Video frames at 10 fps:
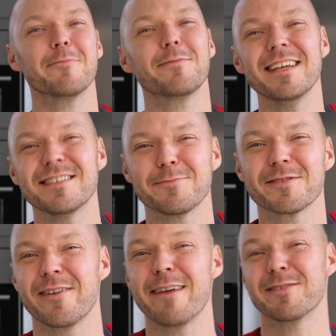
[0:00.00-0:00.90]
Please
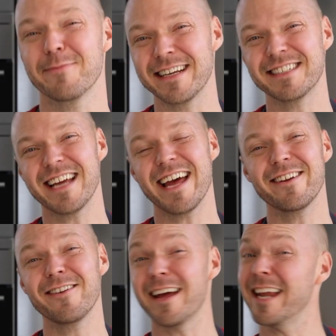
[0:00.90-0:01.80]
subscribe to my
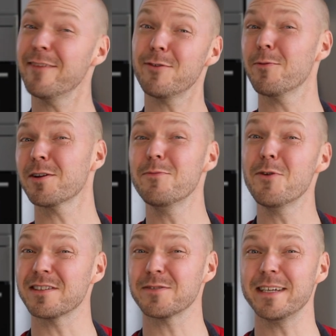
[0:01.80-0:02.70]
channel, and if you want
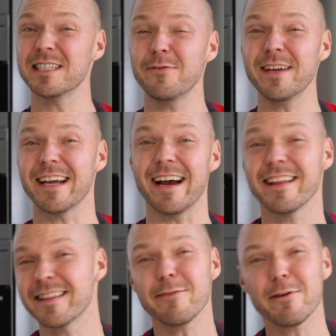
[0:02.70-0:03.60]
more Swedish fika,
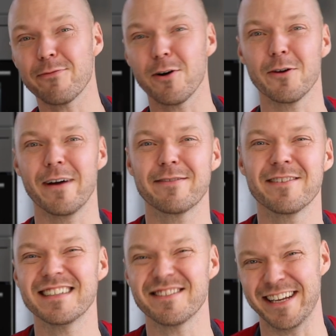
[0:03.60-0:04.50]
they will follow after
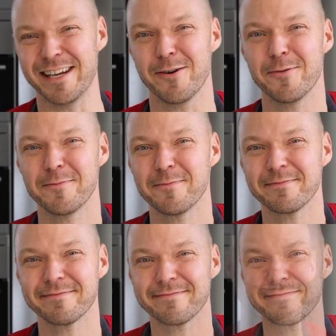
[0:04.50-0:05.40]
this video.
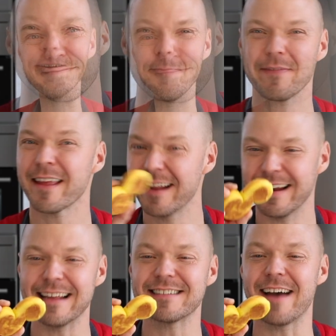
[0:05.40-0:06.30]

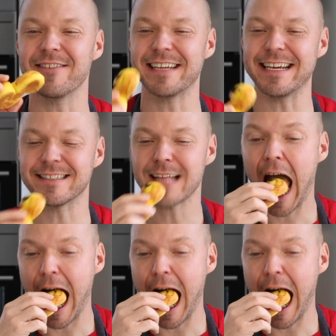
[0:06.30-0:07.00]
Let's have a taste.